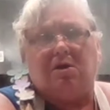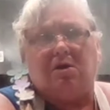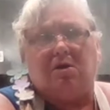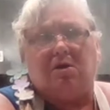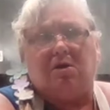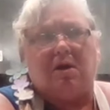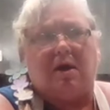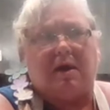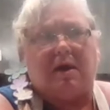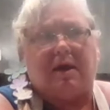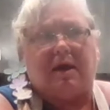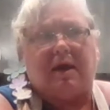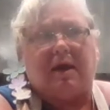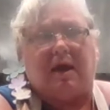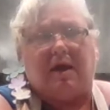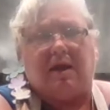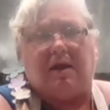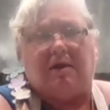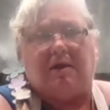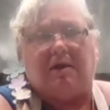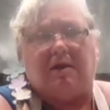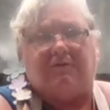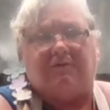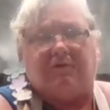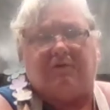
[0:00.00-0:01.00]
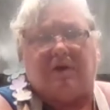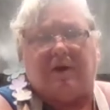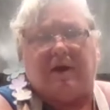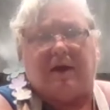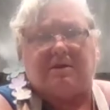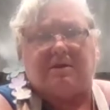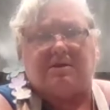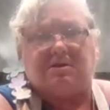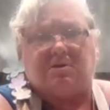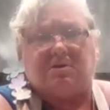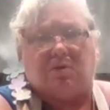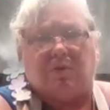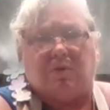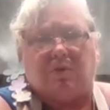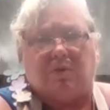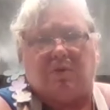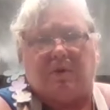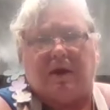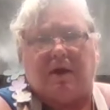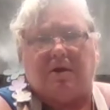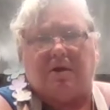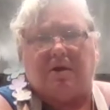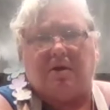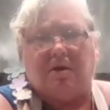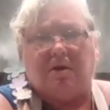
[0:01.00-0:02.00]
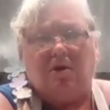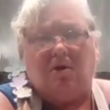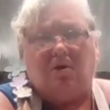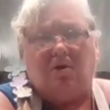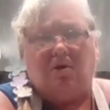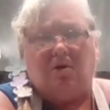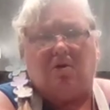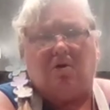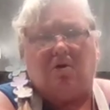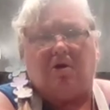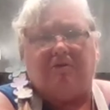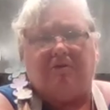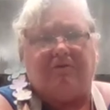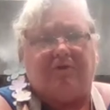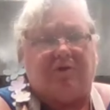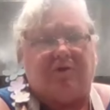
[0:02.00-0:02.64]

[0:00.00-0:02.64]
you're not canning for next week